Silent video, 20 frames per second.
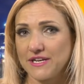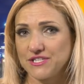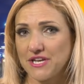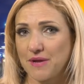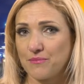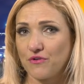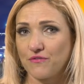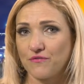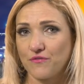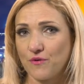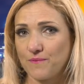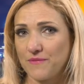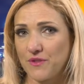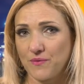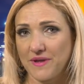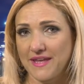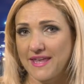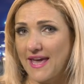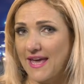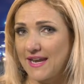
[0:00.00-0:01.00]
shape or form that
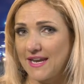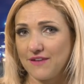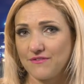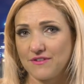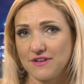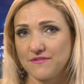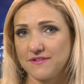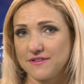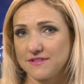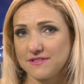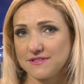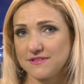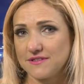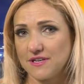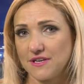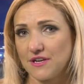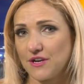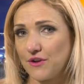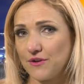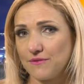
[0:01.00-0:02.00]
we can, even if it's,
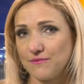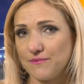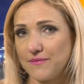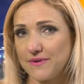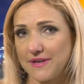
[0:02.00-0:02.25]
you know,